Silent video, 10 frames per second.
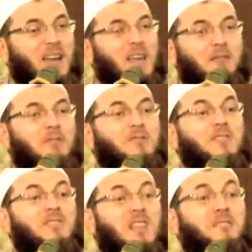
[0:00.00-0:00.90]
It was the
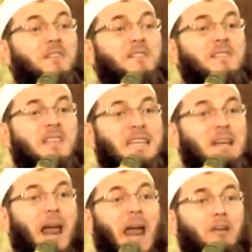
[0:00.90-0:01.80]
seventh
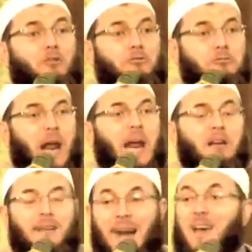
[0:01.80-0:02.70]
great
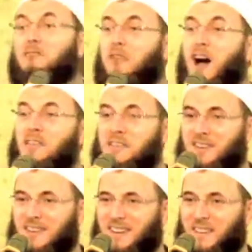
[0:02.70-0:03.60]
great grandfather.